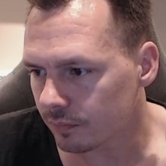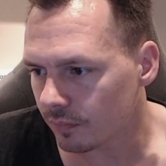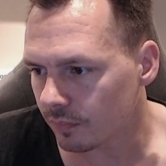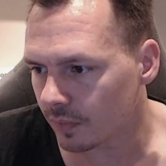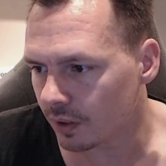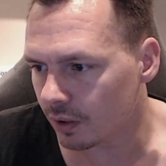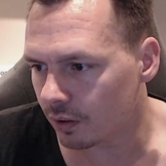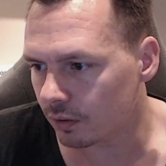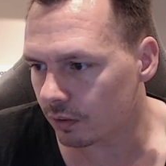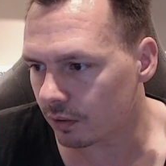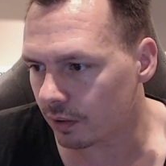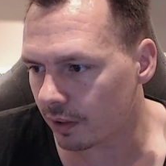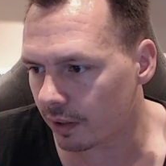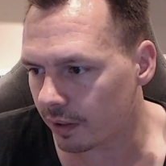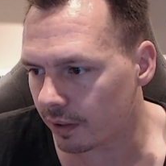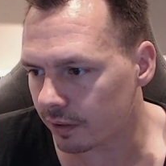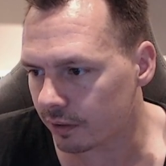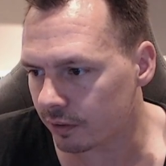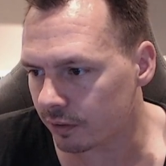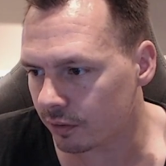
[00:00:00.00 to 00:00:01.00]
on
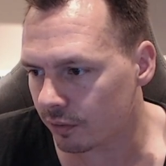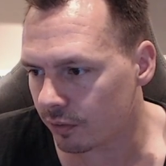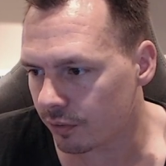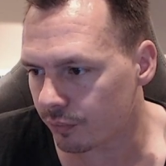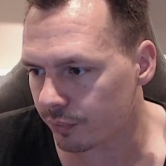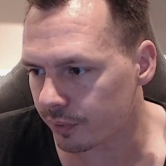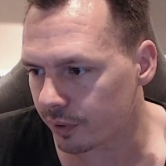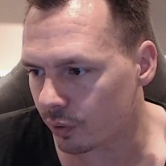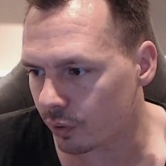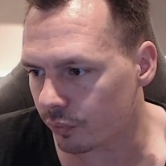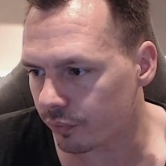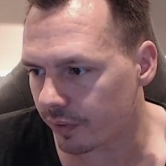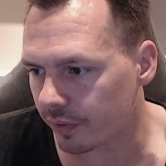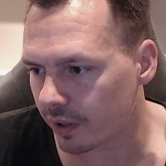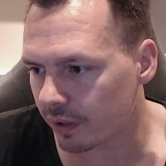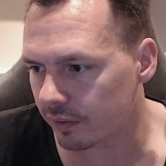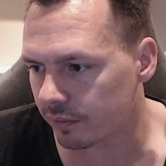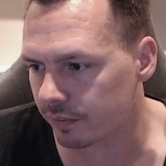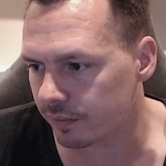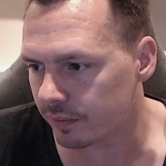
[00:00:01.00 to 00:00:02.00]
line
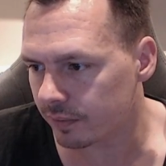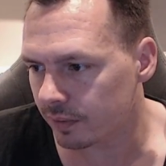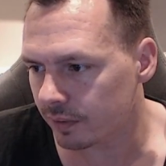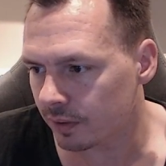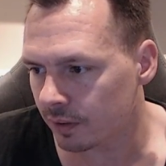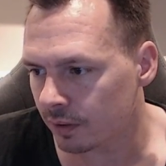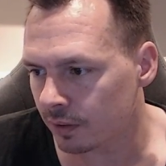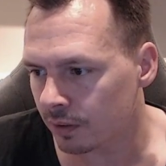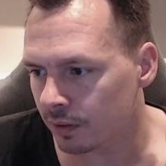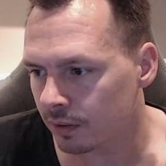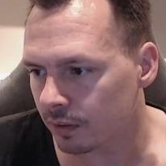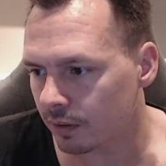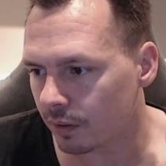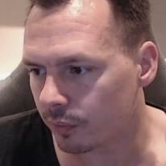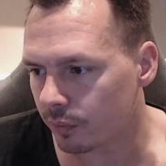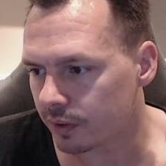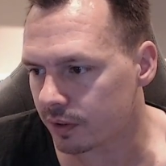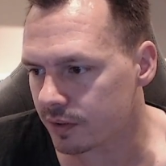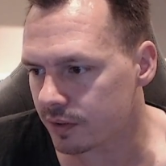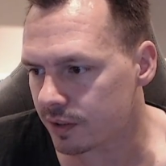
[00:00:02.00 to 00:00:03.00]
305. And
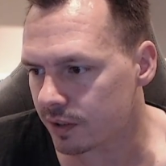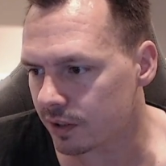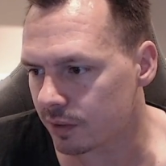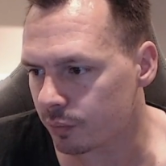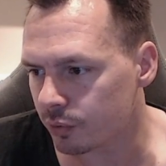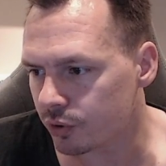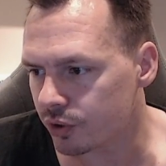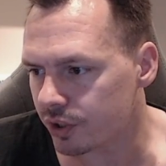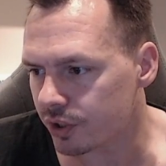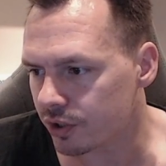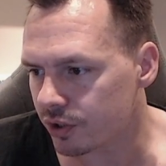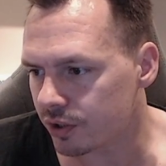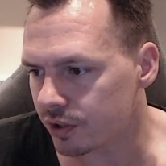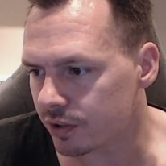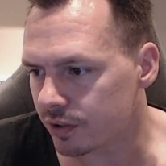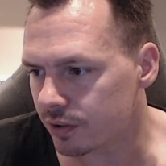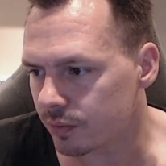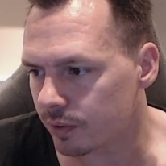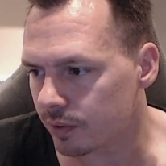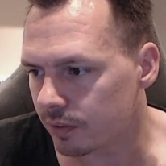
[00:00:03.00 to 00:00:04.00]
we can see the position
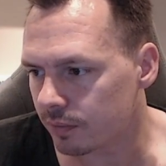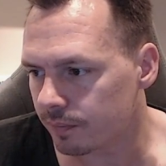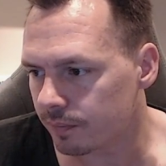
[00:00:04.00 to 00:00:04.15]
as well.